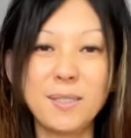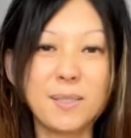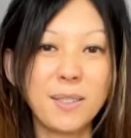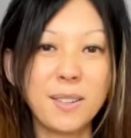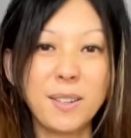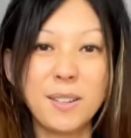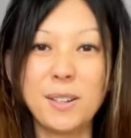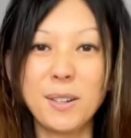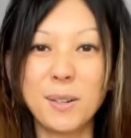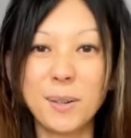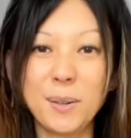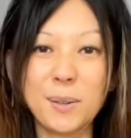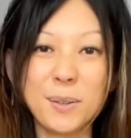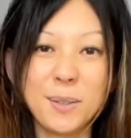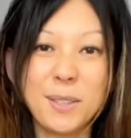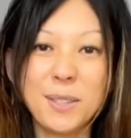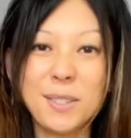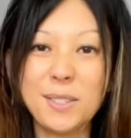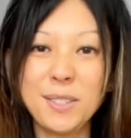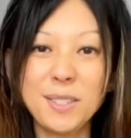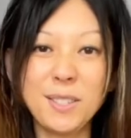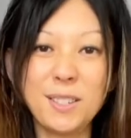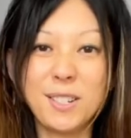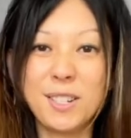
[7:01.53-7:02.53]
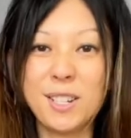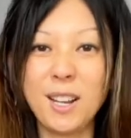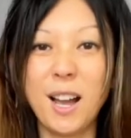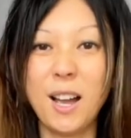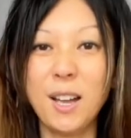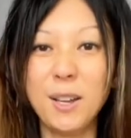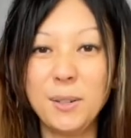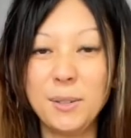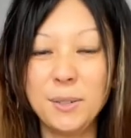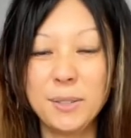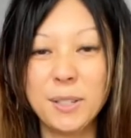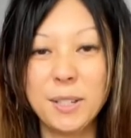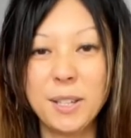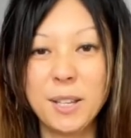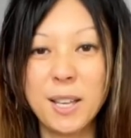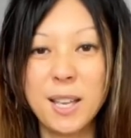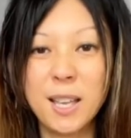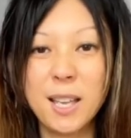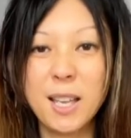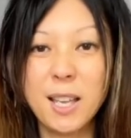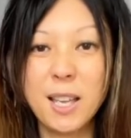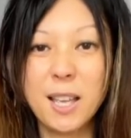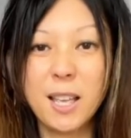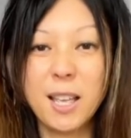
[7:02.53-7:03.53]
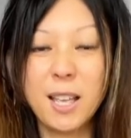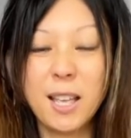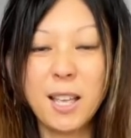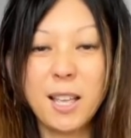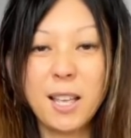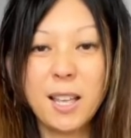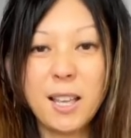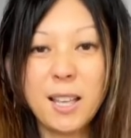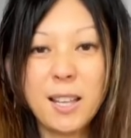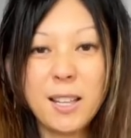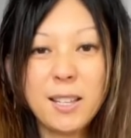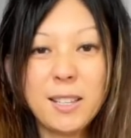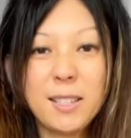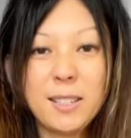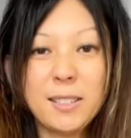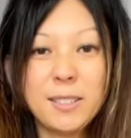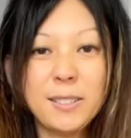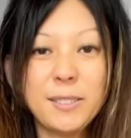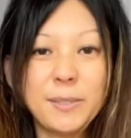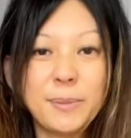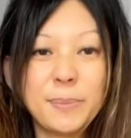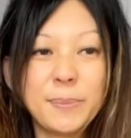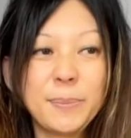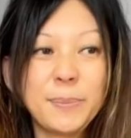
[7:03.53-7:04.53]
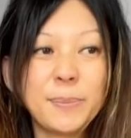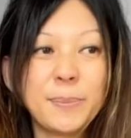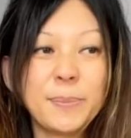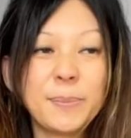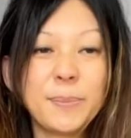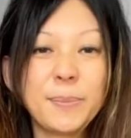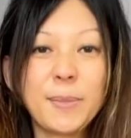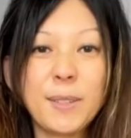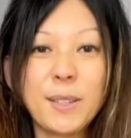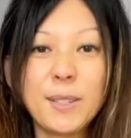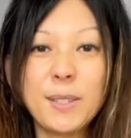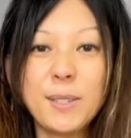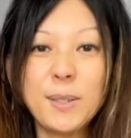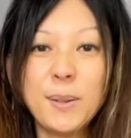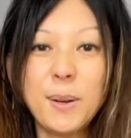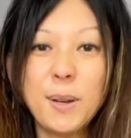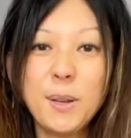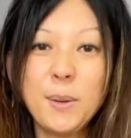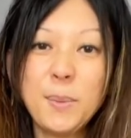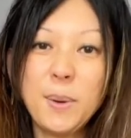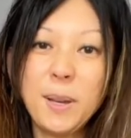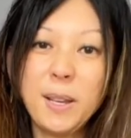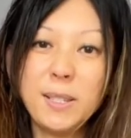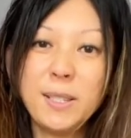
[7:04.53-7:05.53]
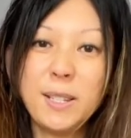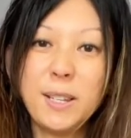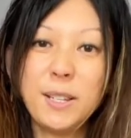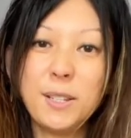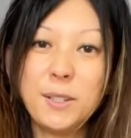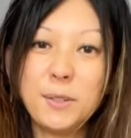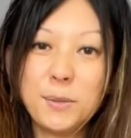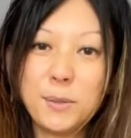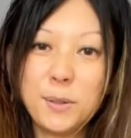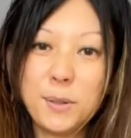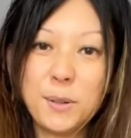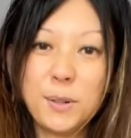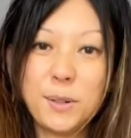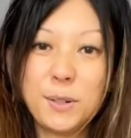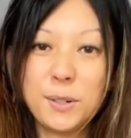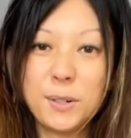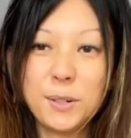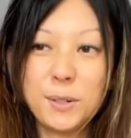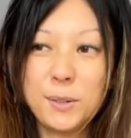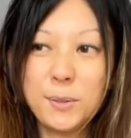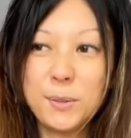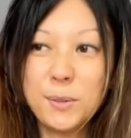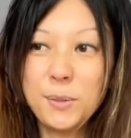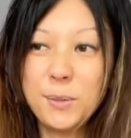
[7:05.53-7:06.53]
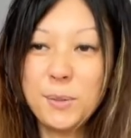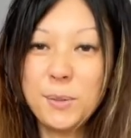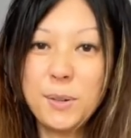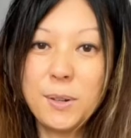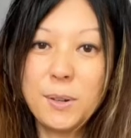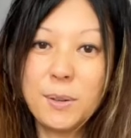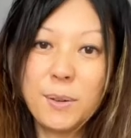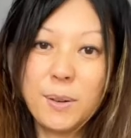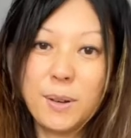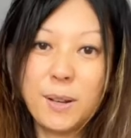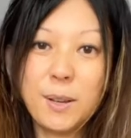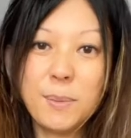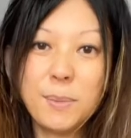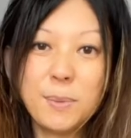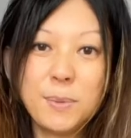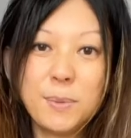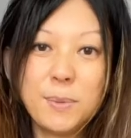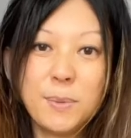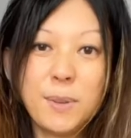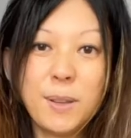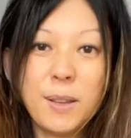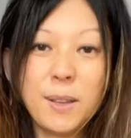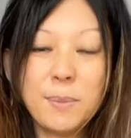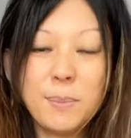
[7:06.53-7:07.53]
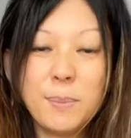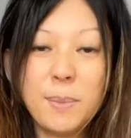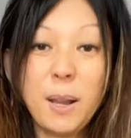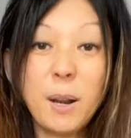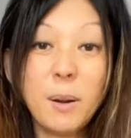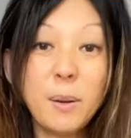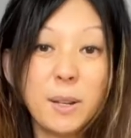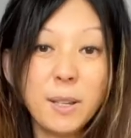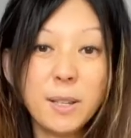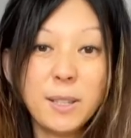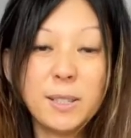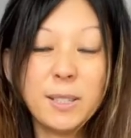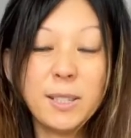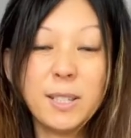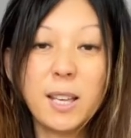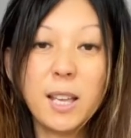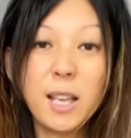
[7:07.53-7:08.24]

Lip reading: girl, this child, and so he waited for her to grow up to get married.